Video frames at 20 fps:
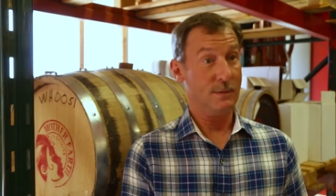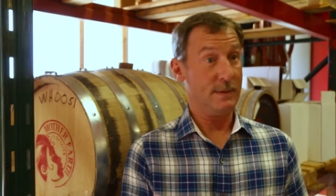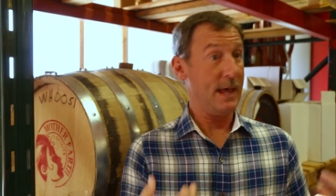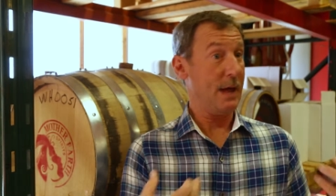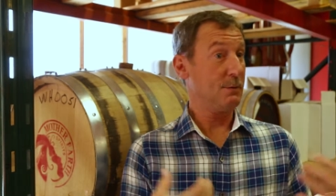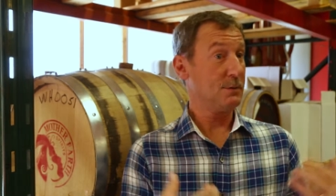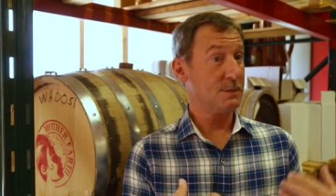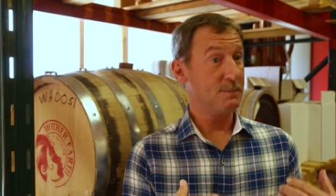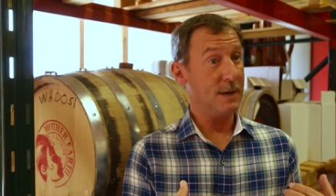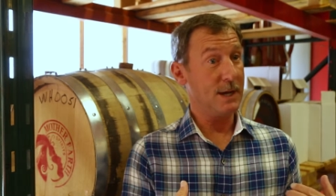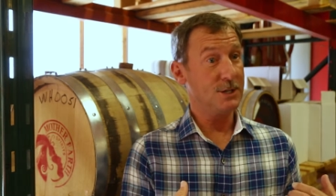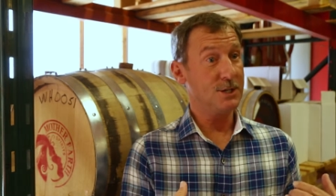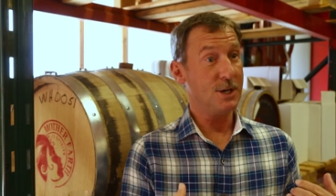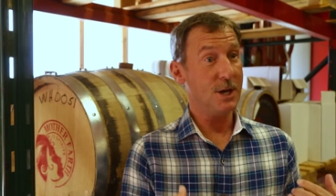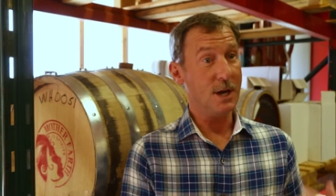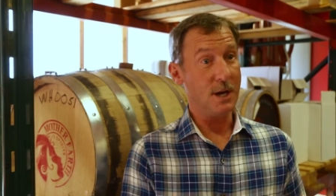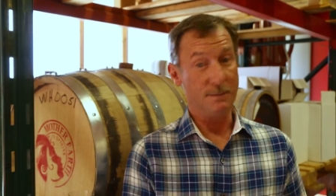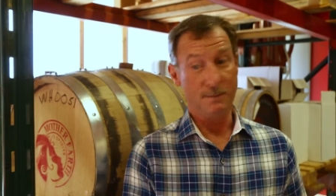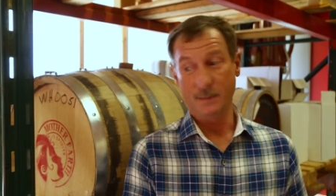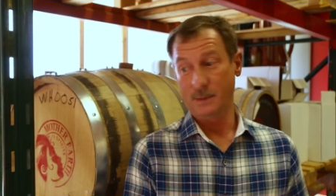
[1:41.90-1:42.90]
That was my
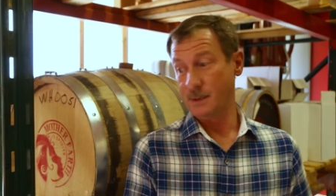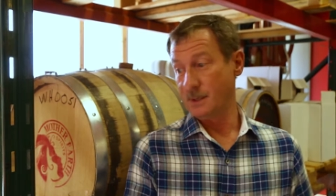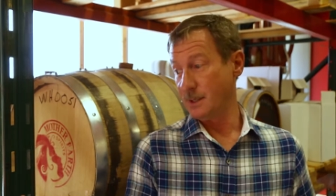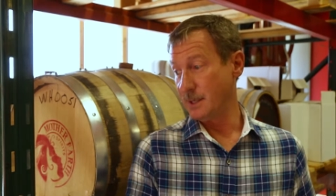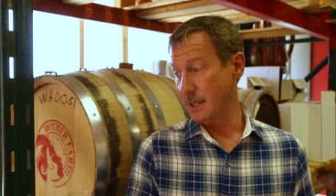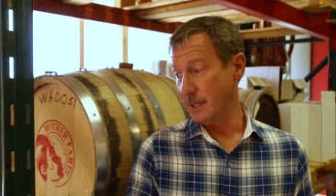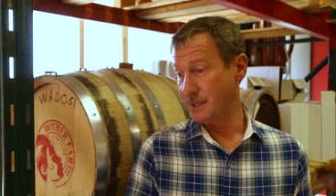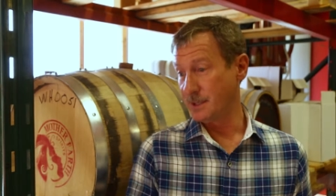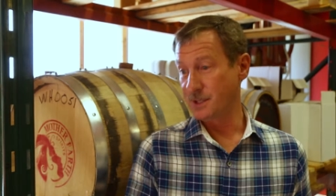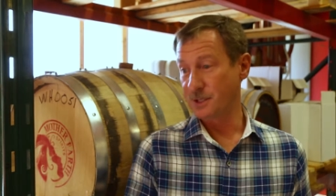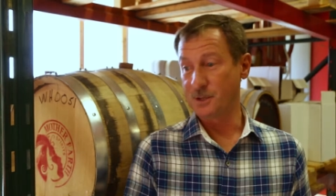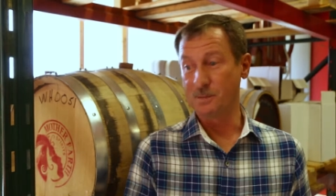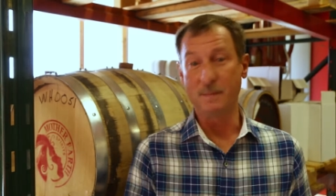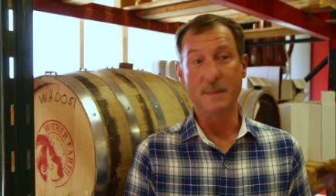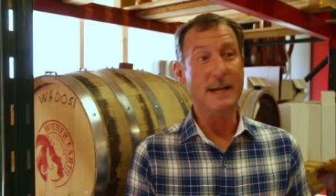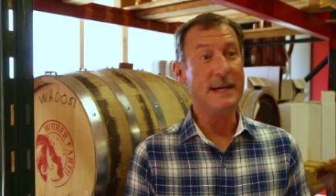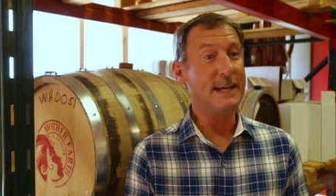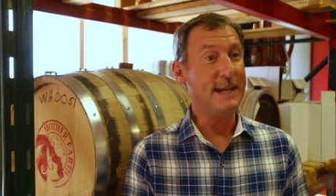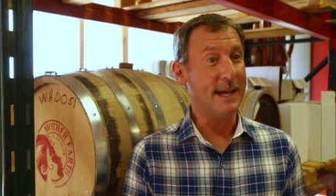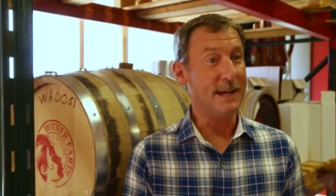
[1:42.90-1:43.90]
job, is to
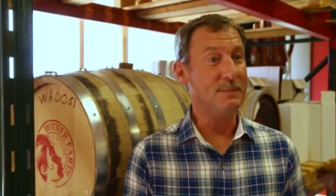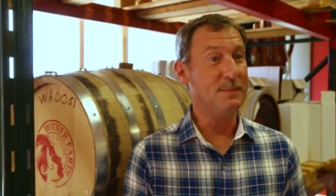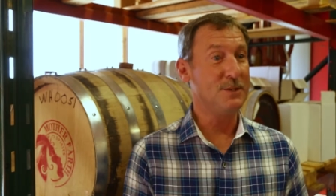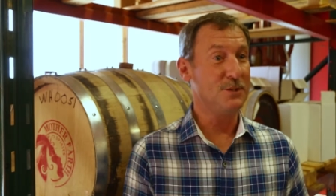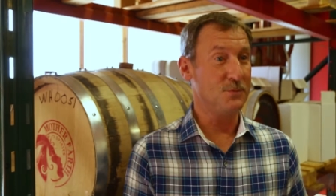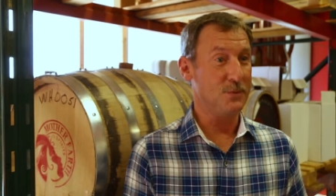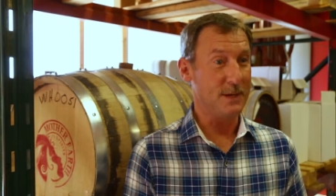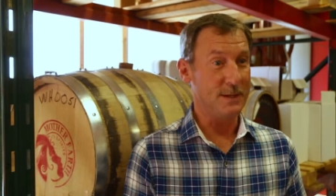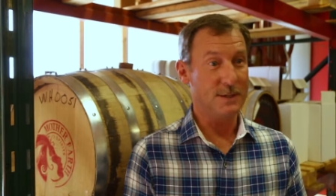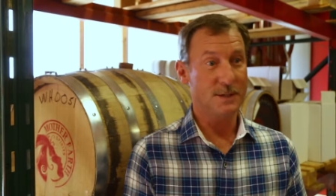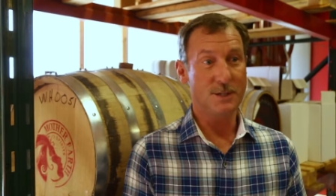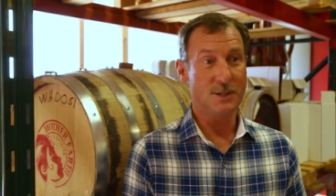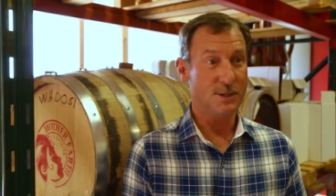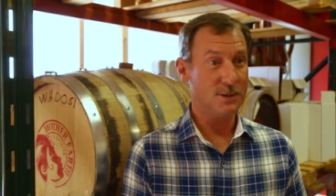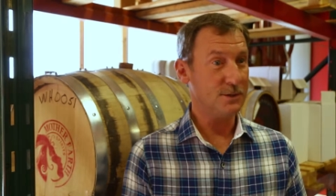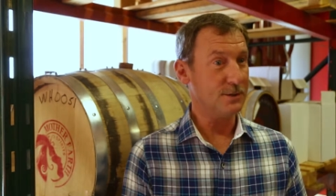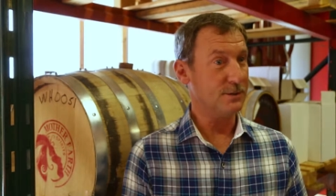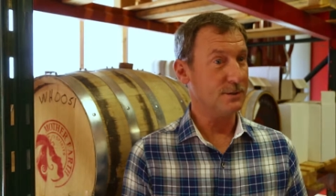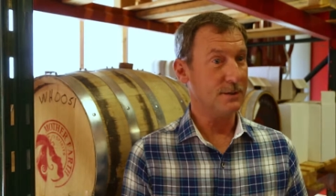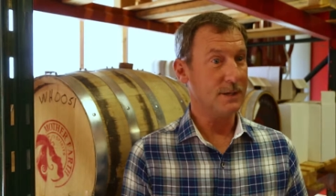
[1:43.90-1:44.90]
mediate between the
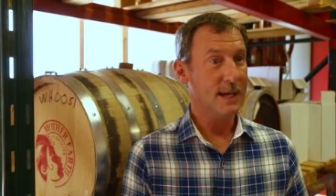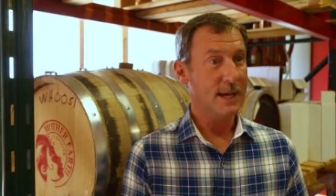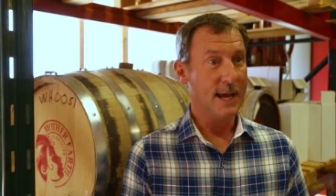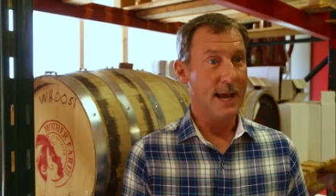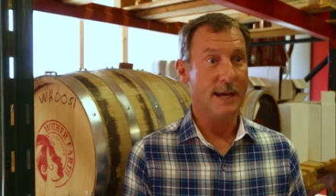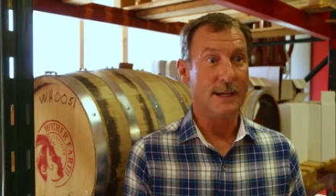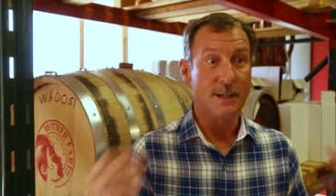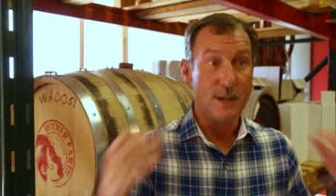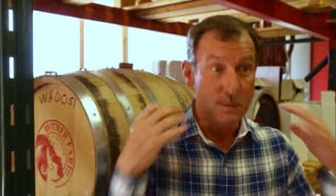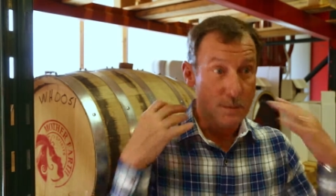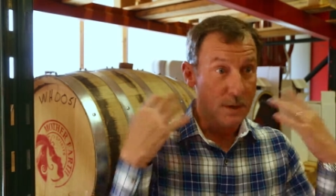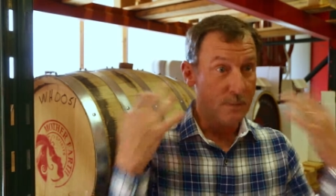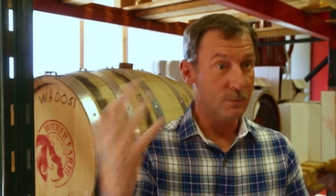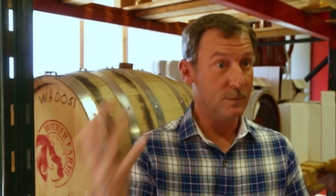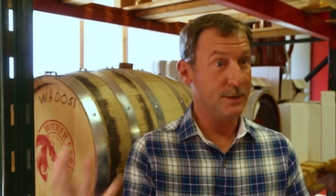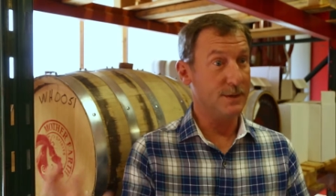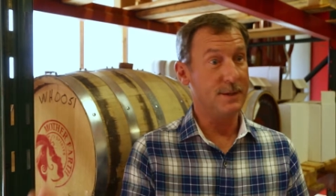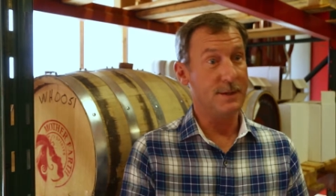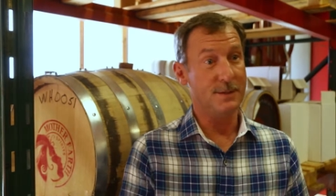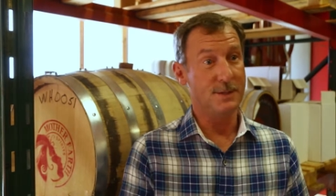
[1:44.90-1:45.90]
two and come up
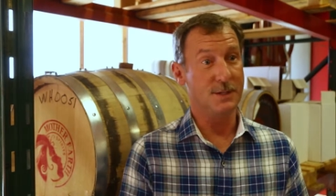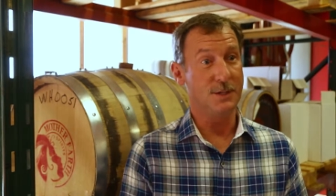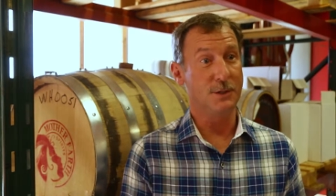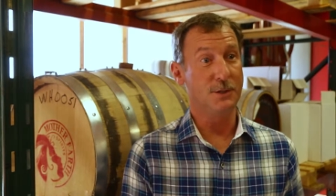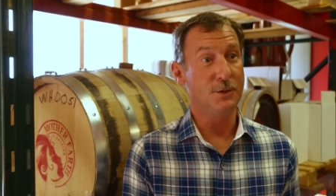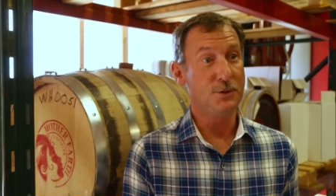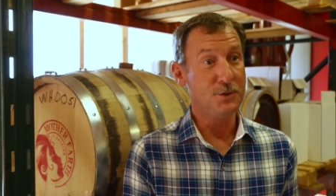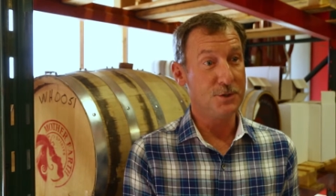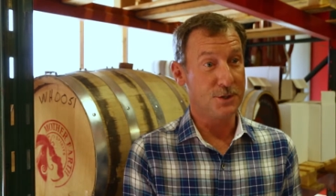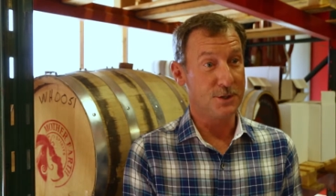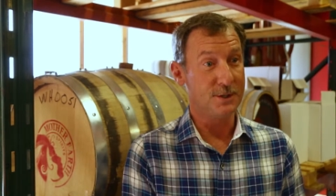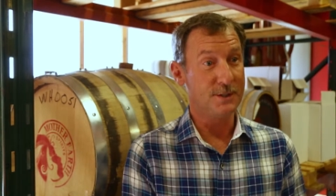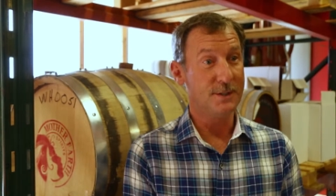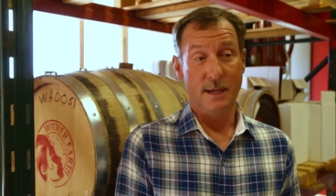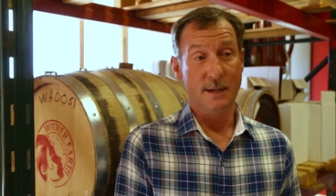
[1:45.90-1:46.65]
with a solution.